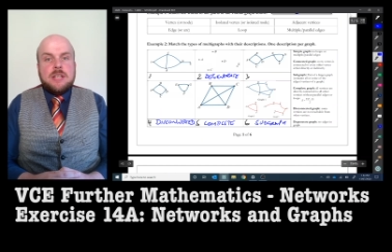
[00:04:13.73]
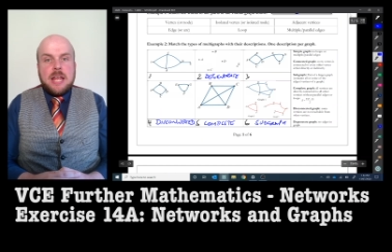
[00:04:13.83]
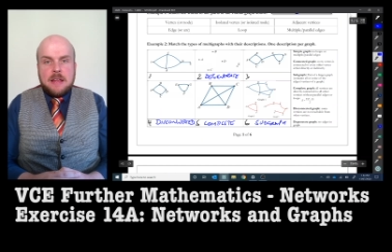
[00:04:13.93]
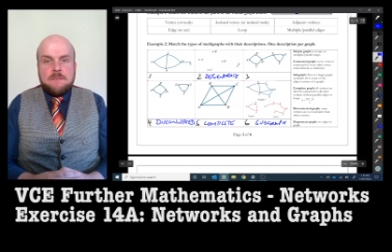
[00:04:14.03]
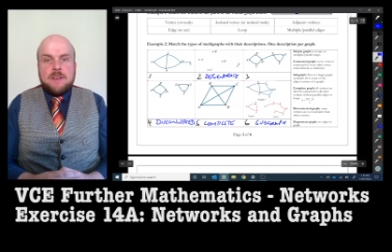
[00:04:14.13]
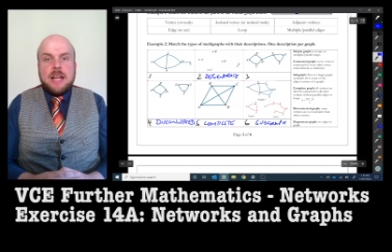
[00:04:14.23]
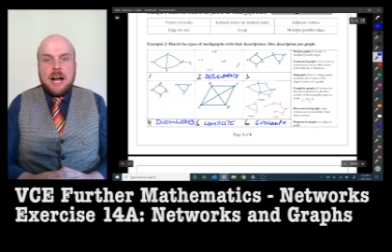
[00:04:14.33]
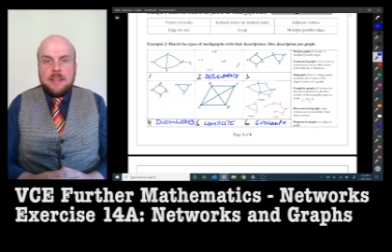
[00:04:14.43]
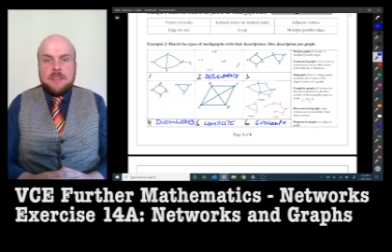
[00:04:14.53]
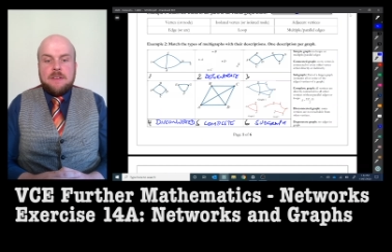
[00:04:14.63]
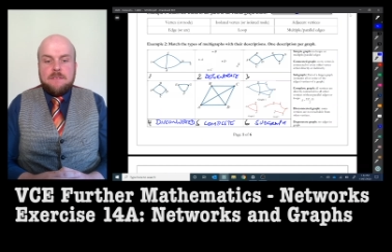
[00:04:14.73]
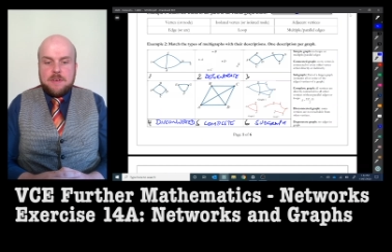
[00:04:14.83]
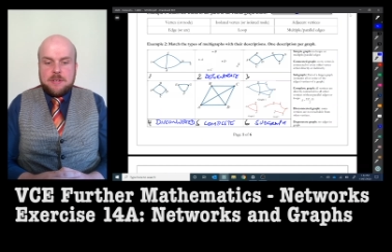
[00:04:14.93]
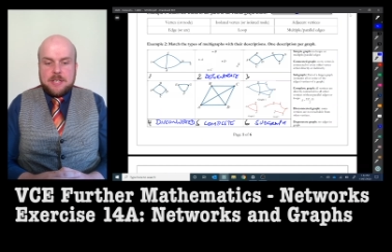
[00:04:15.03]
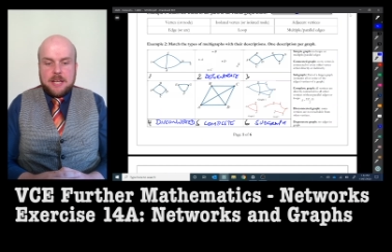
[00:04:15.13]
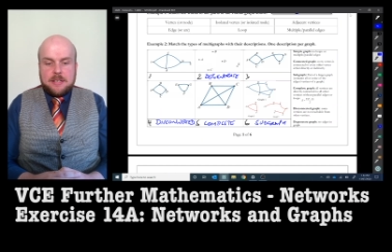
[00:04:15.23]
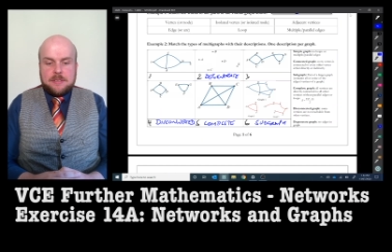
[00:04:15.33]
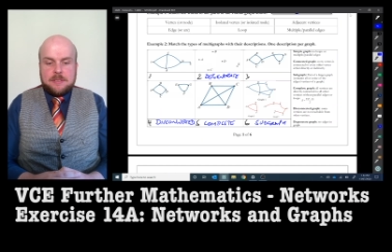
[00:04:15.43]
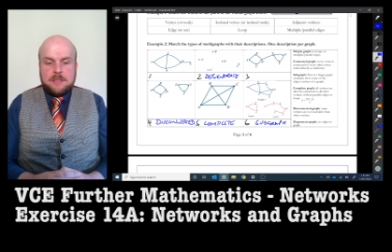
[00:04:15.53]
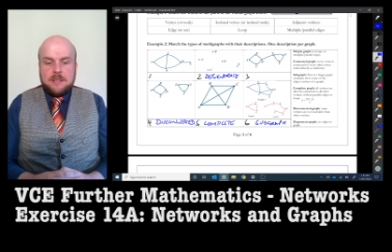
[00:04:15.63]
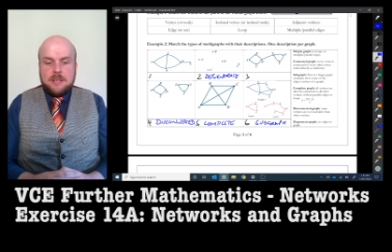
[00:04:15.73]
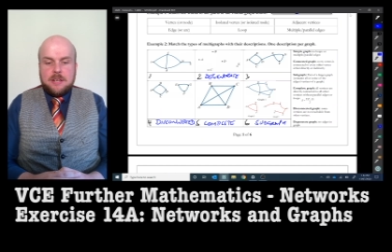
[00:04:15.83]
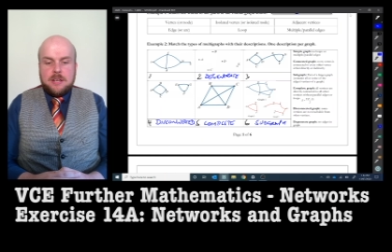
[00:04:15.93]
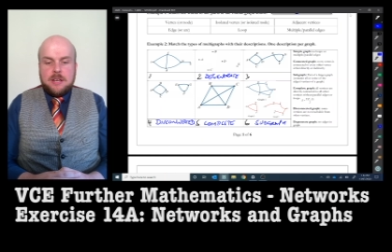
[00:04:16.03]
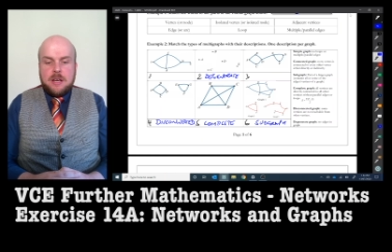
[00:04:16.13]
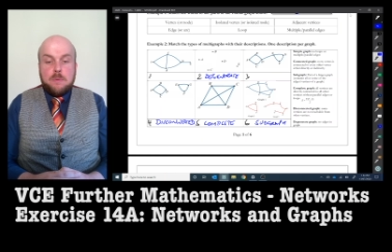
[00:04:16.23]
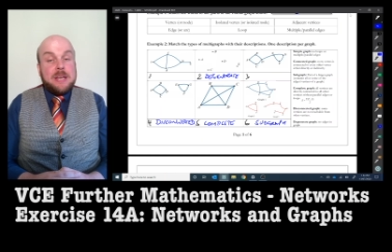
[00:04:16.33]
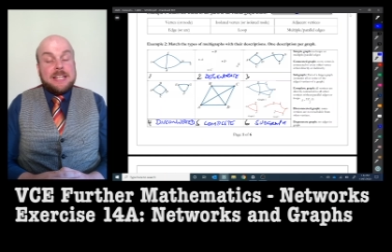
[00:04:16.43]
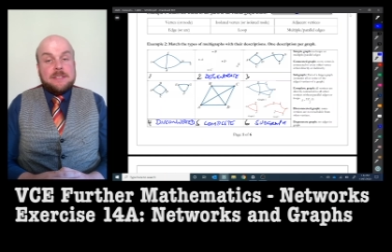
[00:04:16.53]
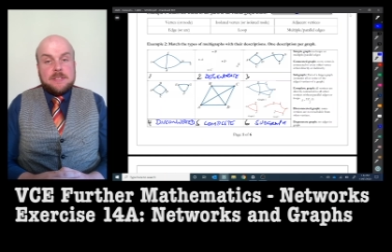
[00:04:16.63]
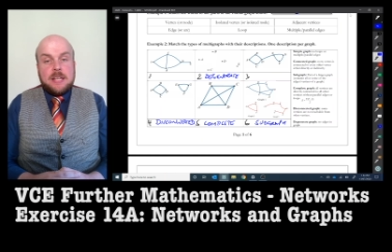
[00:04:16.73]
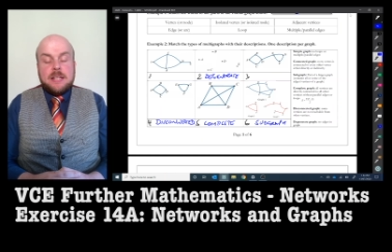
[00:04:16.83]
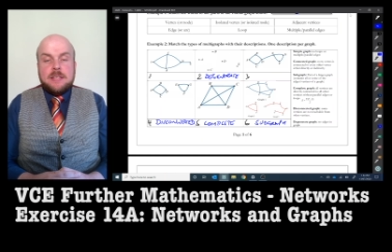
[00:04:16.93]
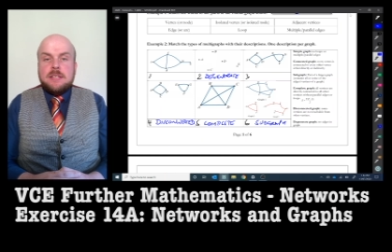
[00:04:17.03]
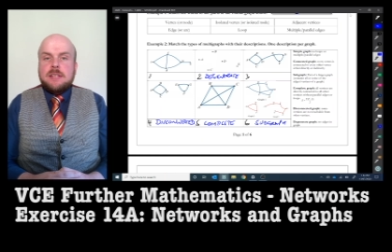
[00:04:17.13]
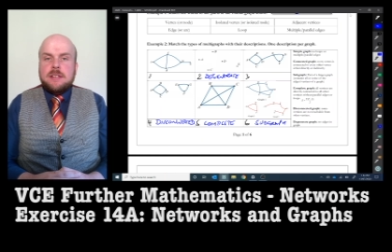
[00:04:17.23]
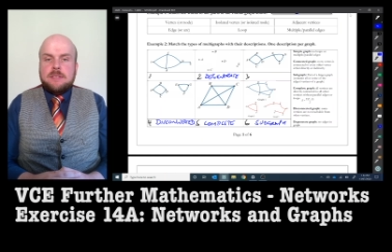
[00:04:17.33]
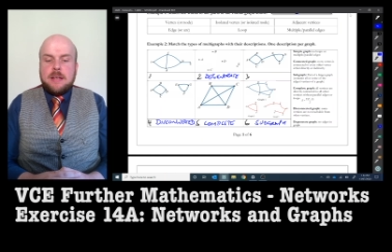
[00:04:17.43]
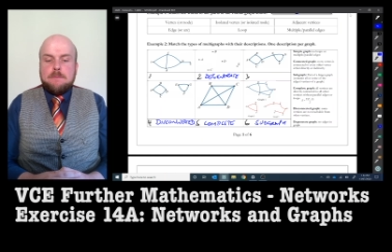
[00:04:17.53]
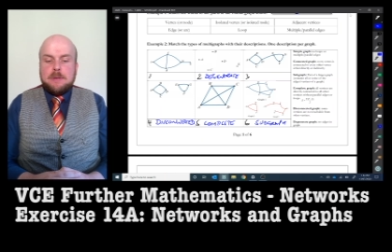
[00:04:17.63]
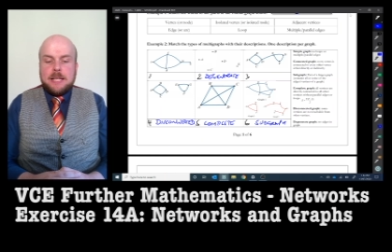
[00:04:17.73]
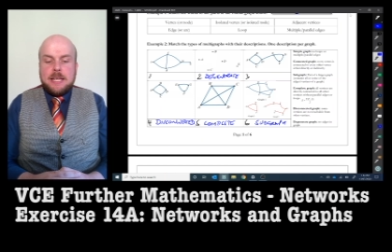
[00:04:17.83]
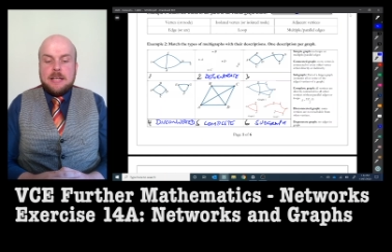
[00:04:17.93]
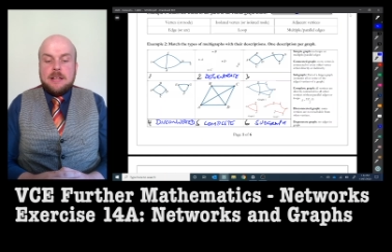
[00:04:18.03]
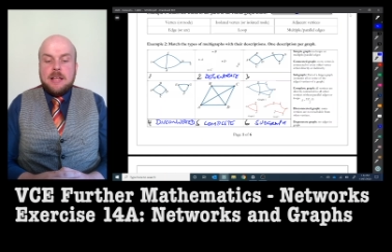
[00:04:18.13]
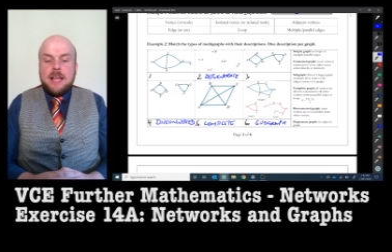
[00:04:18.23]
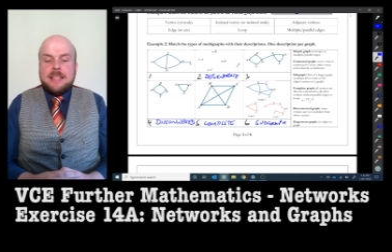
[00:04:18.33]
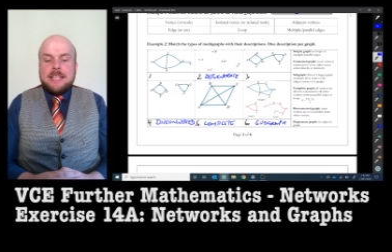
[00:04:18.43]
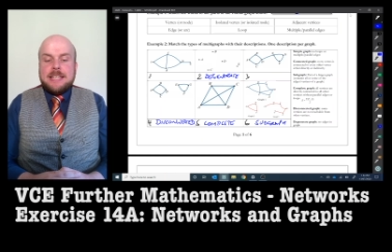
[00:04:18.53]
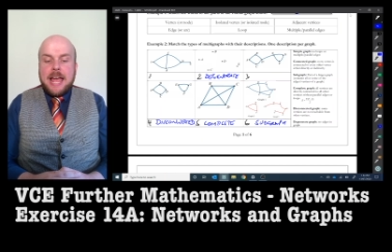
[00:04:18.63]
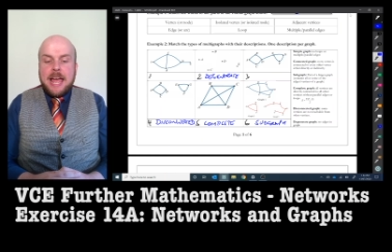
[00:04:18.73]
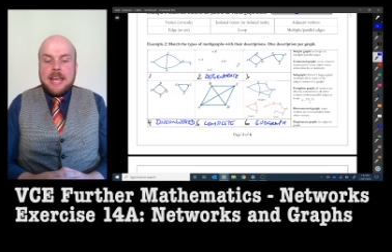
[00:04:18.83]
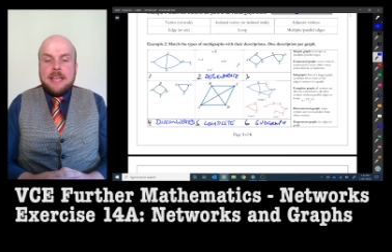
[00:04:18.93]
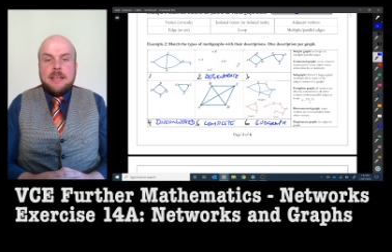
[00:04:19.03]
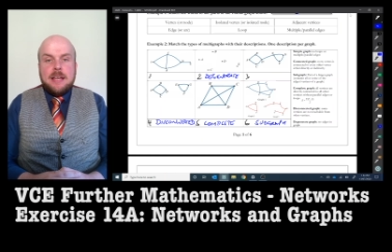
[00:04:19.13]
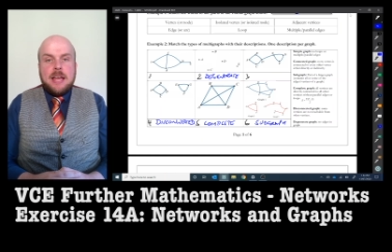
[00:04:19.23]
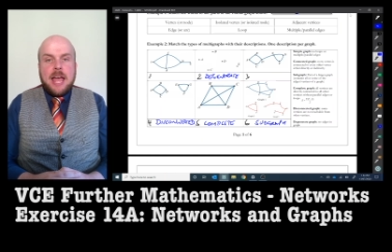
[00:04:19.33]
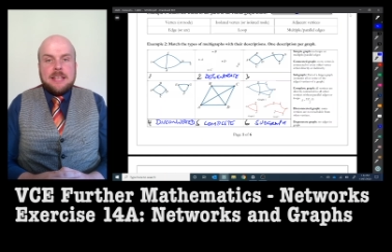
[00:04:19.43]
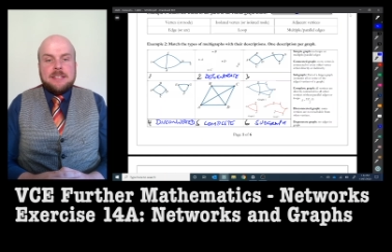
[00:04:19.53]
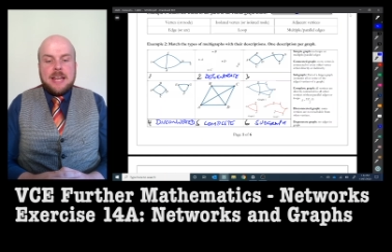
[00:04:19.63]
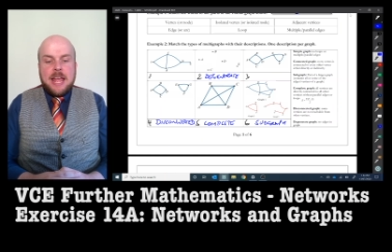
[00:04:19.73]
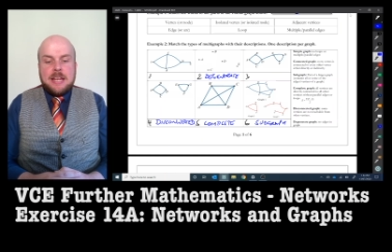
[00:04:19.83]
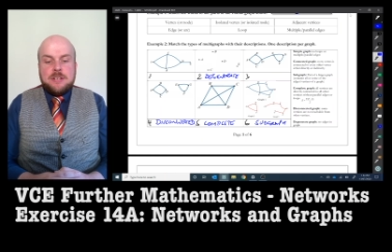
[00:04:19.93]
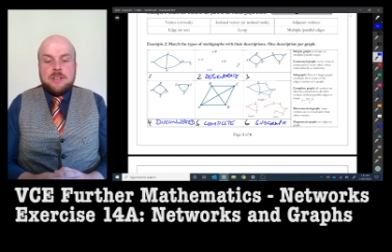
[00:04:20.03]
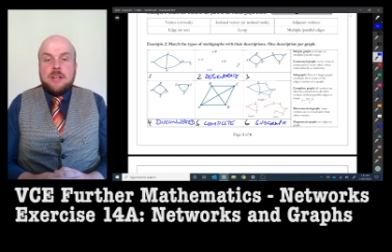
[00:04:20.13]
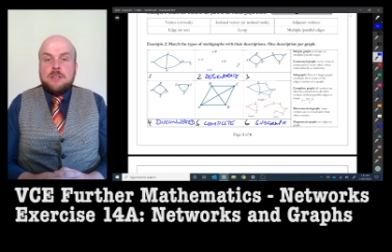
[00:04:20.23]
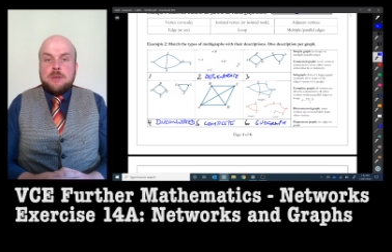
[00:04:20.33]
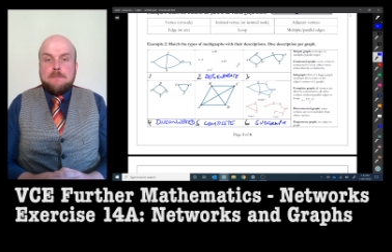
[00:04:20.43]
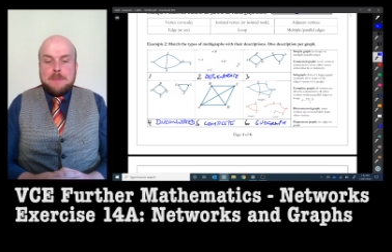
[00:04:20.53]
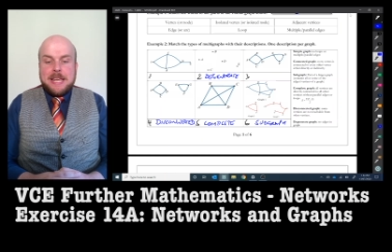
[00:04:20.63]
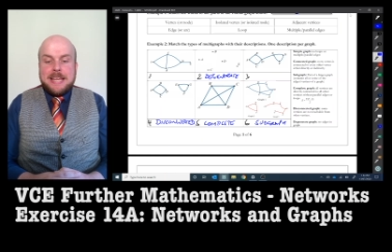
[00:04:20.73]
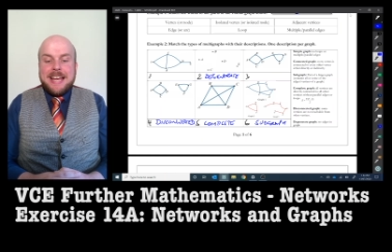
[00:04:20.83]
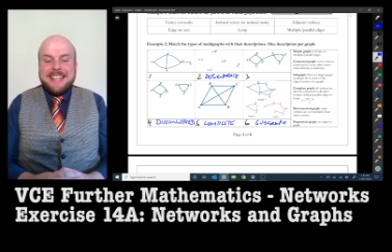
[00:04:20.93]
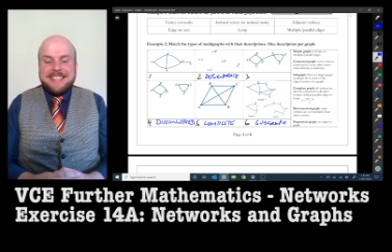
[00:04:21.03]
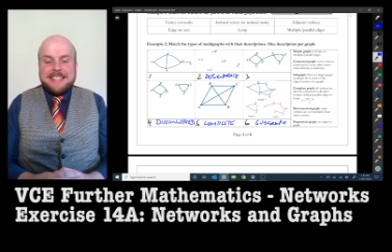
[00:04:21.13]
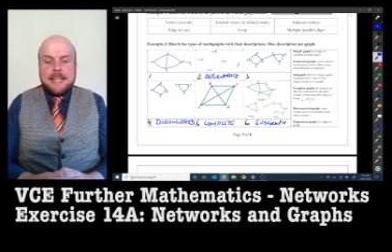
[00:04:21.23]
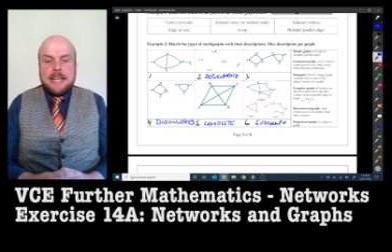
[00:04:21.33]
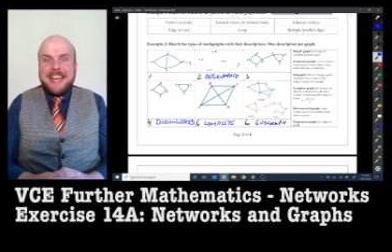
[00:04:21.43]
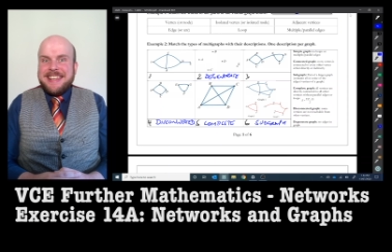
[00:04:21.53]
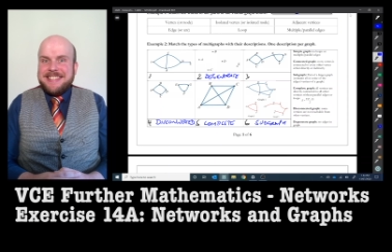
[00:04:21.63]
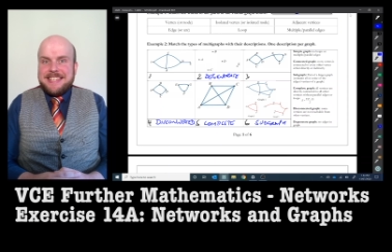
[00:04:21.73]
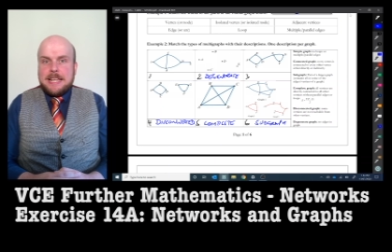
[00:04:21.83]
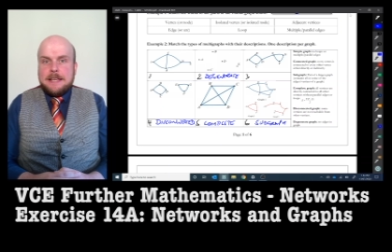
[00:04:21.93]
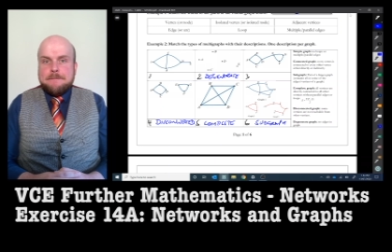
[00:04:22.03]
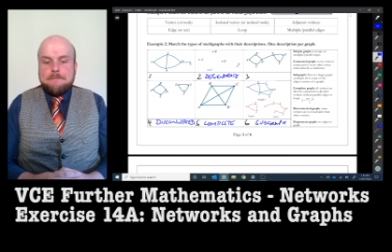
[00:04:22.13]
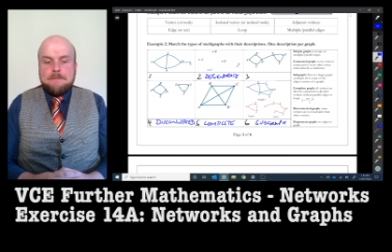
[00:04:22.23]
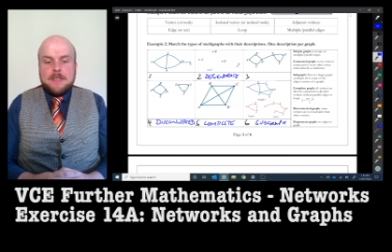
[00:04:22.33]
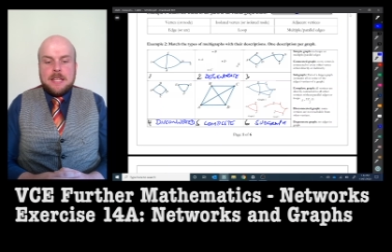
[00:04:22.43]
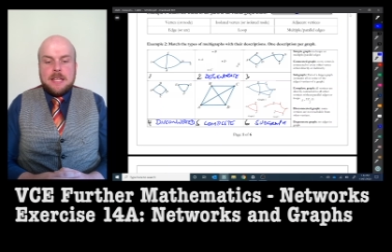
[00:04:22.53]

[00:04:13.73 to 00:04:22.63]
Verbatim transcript: to every other vertex. We can see in this example here that A has an edge to B, C, and D.